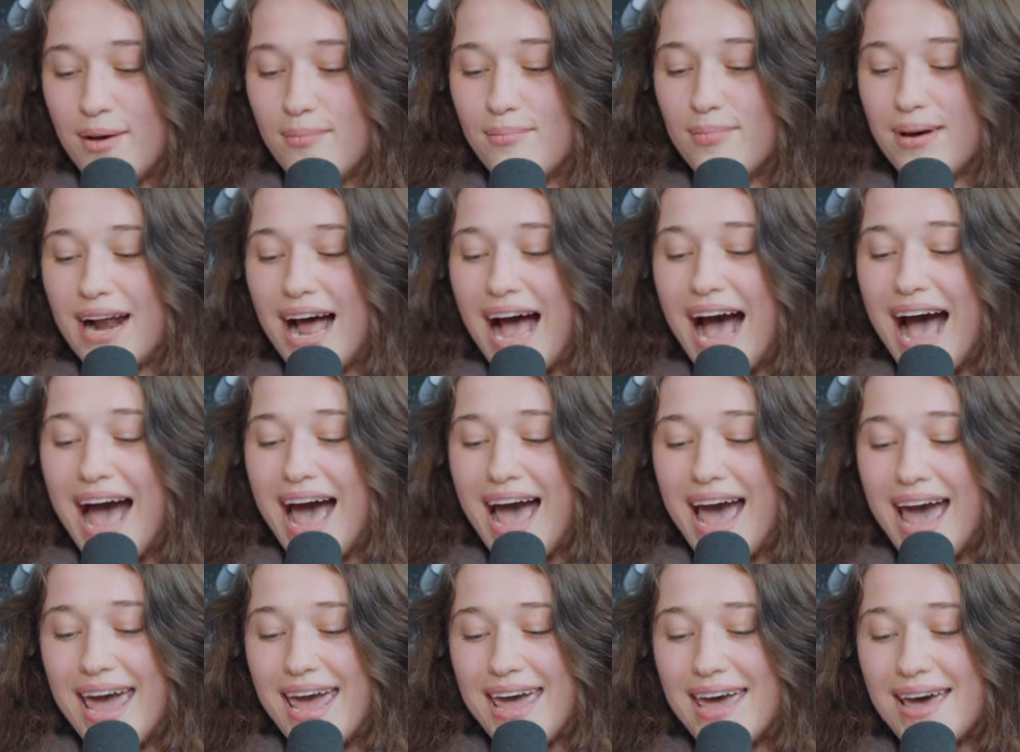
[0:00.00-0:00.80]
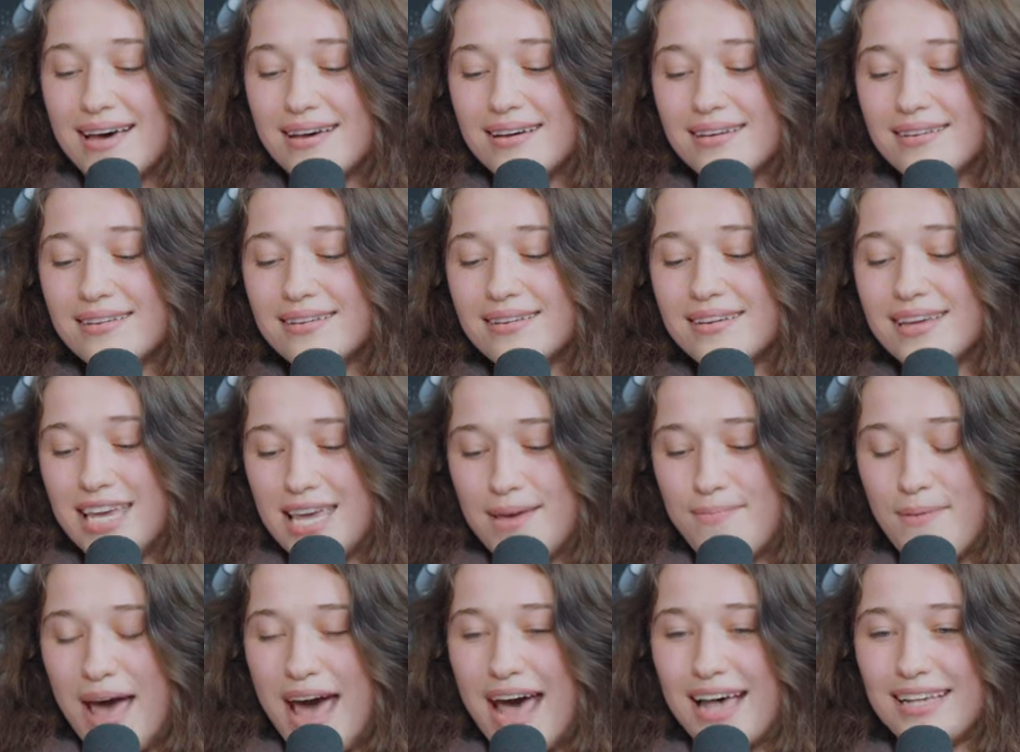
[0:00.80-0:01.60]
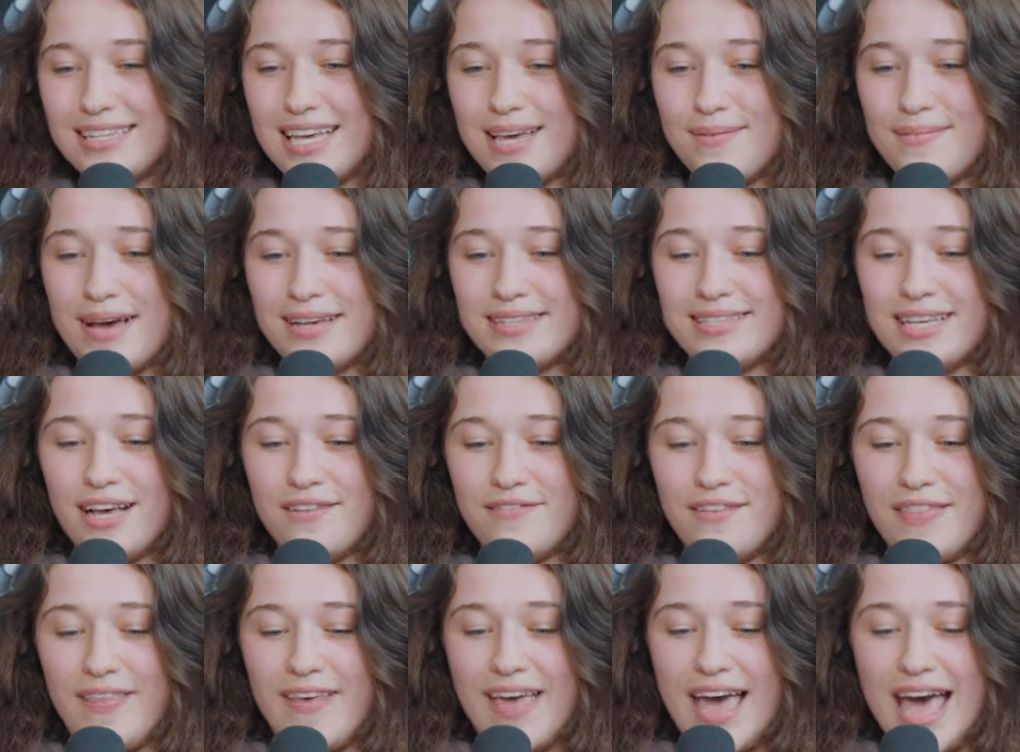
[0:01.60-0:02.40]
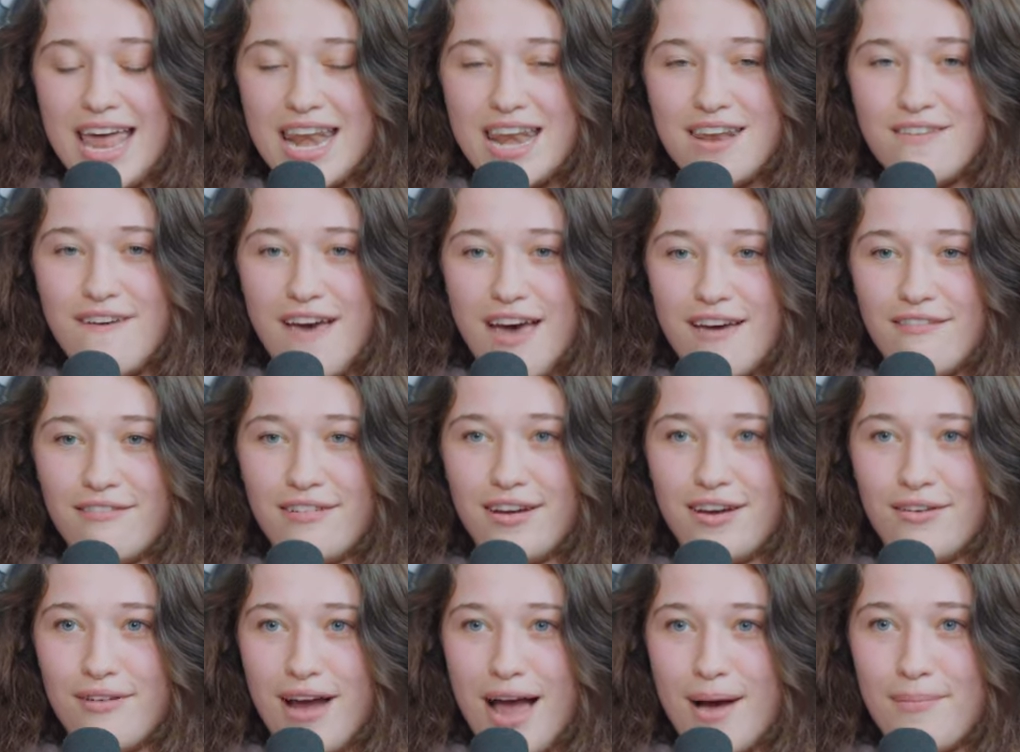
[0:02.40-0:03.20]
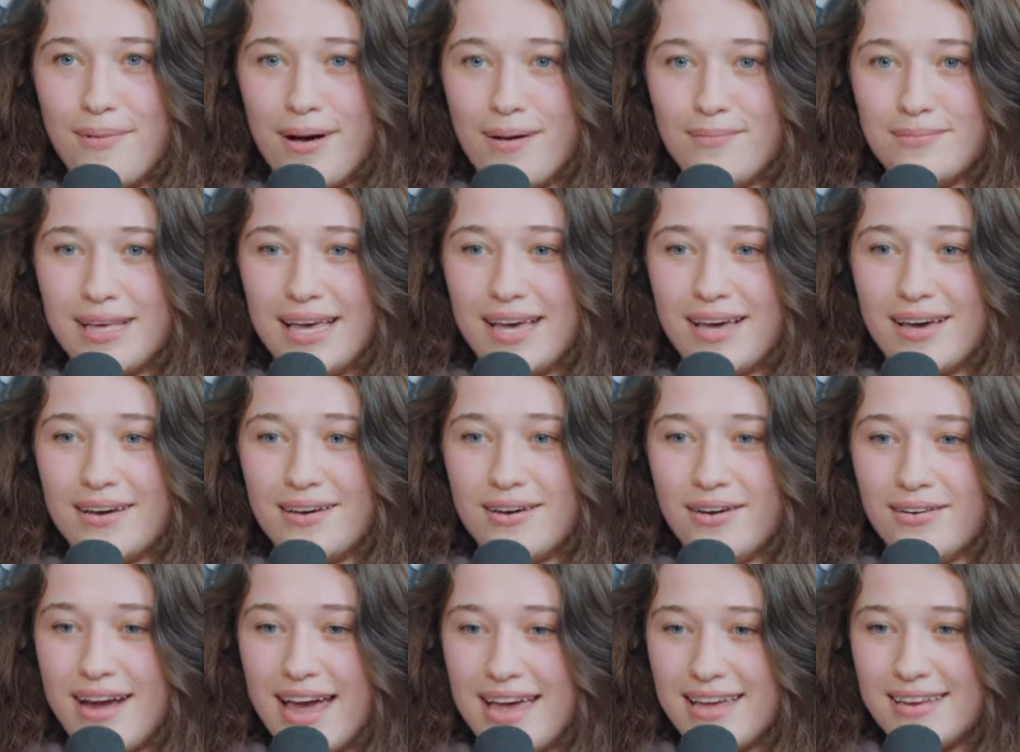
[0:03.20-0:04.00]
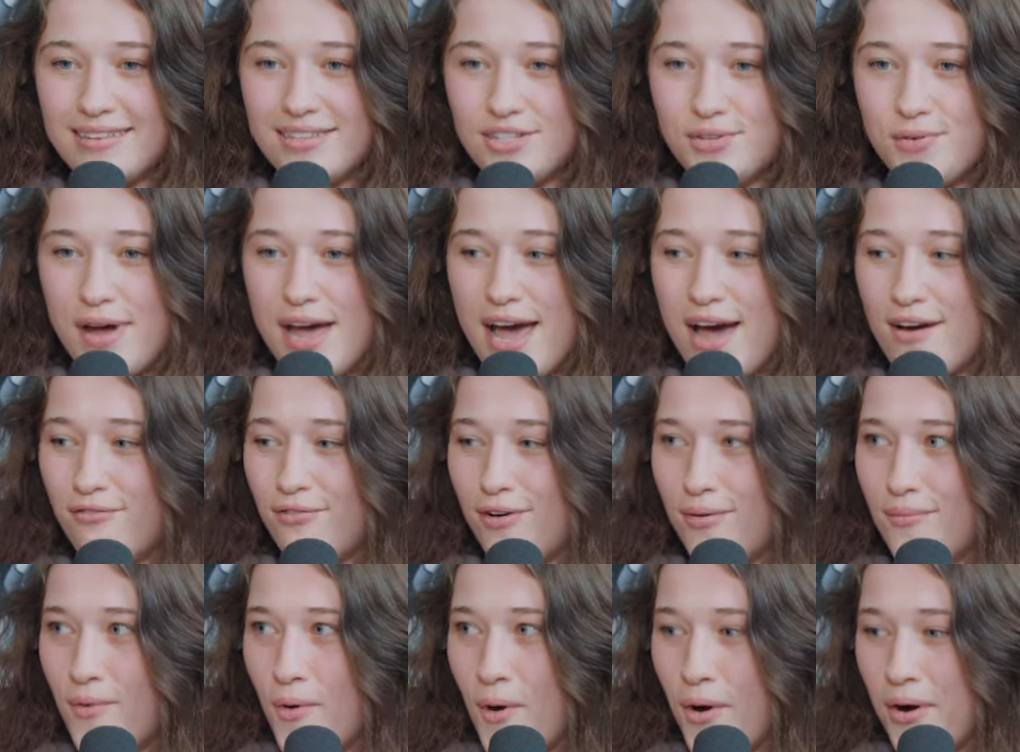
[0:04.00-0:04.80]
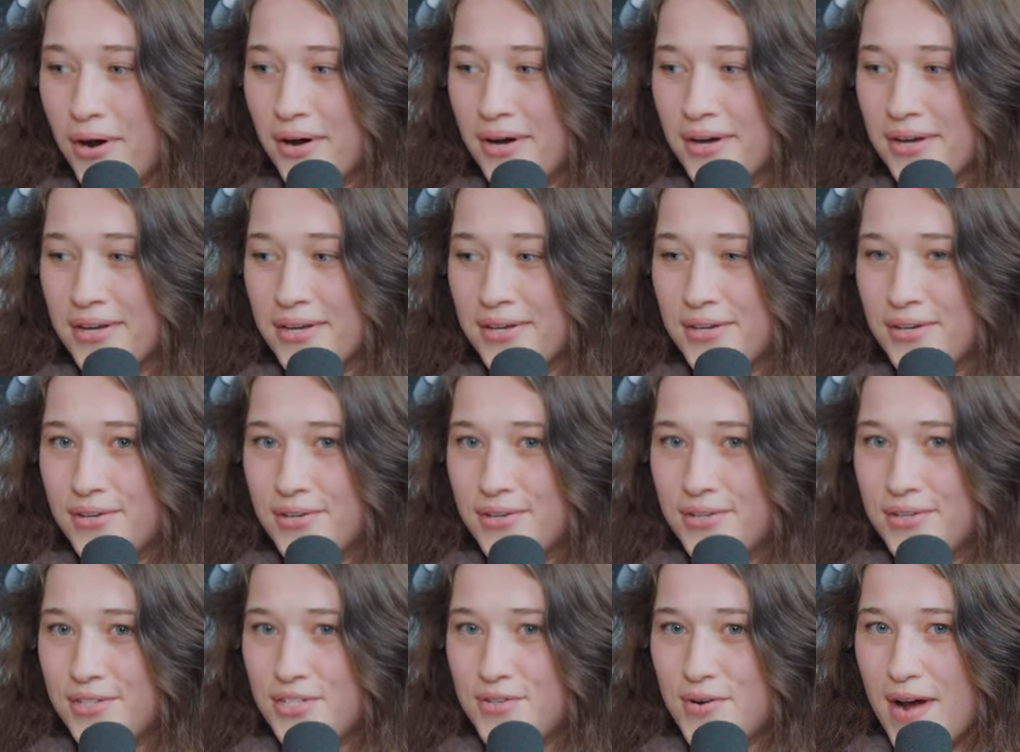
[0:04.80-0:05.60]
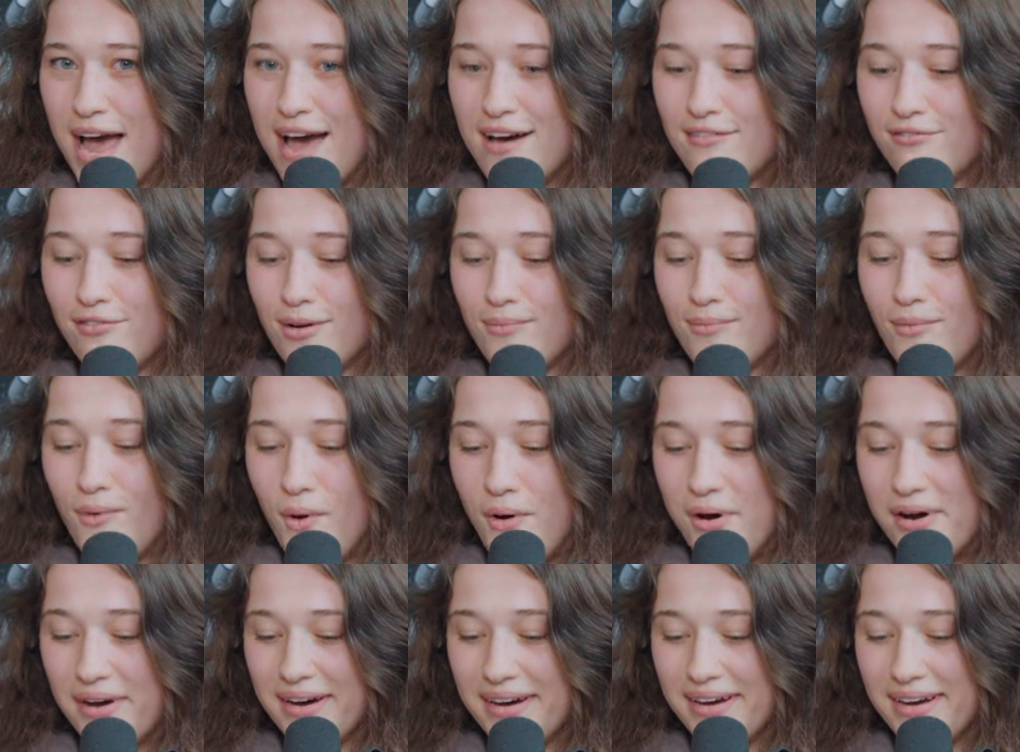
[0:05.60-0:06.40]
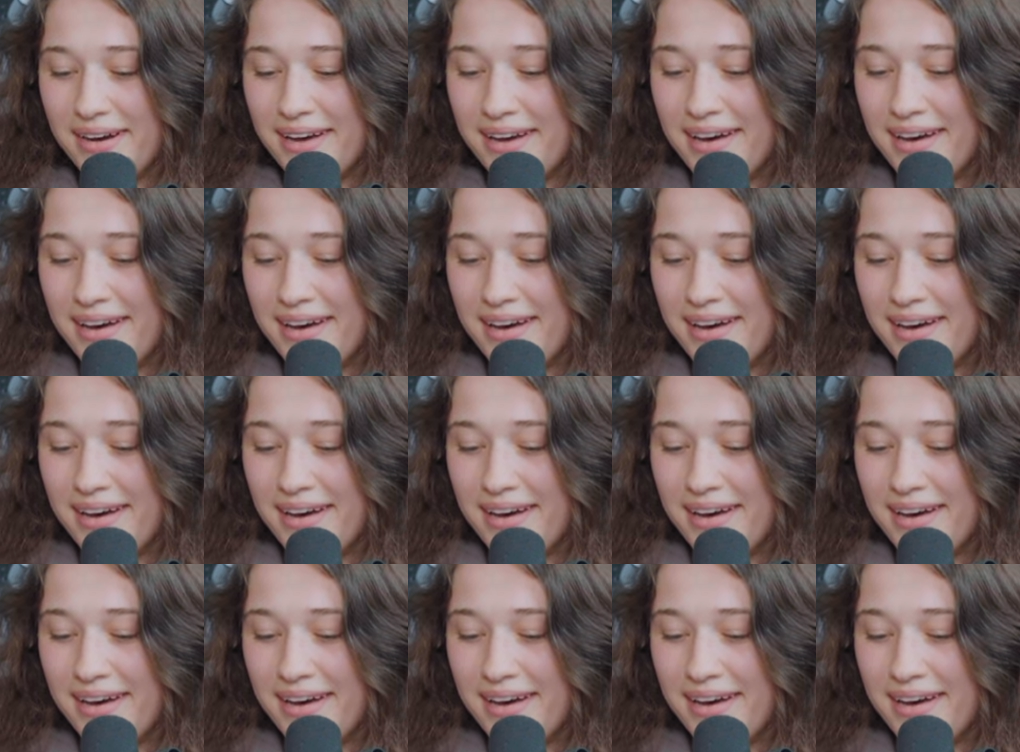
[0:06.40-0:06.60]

But I keep asking myself at the end of every rep, I'm like, all right, do I have one more? Do I have one more?